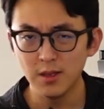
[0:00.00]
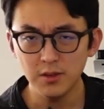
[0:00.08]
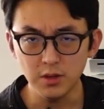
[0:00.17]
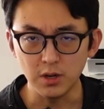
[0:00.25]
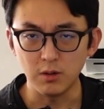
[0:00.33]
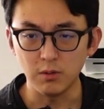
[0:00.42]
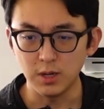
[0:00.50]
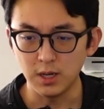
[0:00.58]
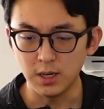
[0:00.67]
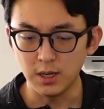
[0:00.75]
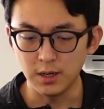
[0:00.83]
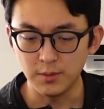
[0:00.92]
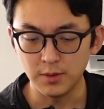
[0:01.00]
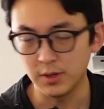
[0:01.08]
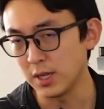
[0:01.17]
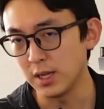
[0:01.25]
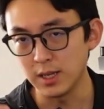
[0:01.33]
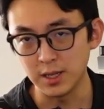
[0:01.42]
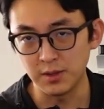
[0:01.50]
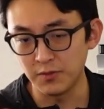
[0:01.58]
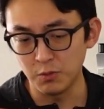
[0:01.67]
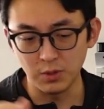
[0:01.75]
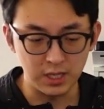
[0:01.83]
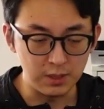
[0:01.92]
again, like if
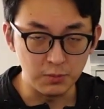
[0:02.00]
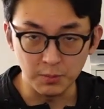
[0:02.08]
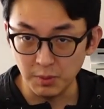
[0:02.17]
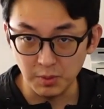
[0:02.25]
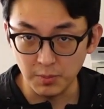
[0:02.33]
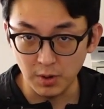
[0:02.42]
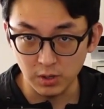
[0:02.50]
you want to keep your memory